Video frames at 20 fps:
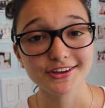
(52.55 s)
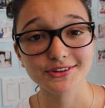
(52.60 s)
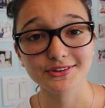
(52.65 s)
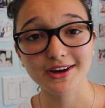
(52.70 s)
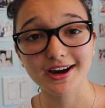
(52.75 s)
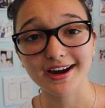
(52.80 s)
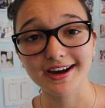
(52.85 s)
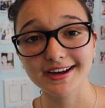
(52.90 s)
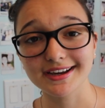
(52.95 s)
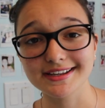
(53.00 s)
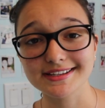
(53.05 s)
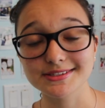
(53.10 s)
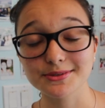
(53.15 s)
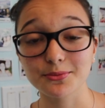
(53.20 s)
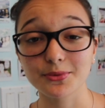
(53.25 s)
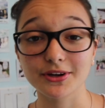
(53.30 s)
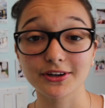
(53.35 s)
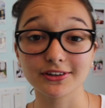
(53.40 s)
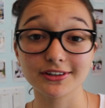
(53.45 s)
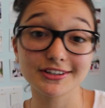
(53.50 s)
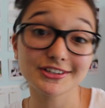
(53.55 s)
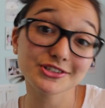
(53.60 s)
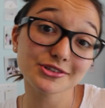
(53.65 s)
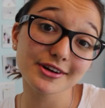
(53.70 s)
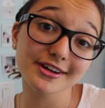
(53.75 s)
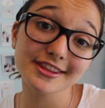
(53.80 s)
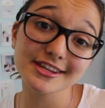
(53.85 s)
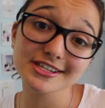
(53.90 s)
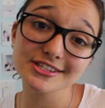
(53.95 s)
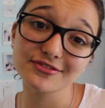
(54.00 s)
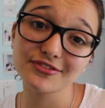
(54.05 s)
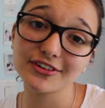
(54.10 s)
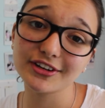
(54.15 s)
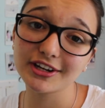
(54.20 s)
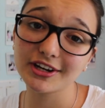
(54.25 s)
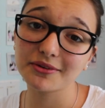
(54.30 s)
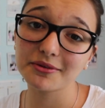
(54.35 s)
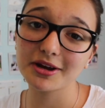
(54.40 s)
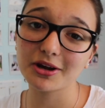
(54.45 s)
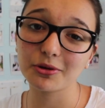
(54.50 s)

you guys will enjoy this video.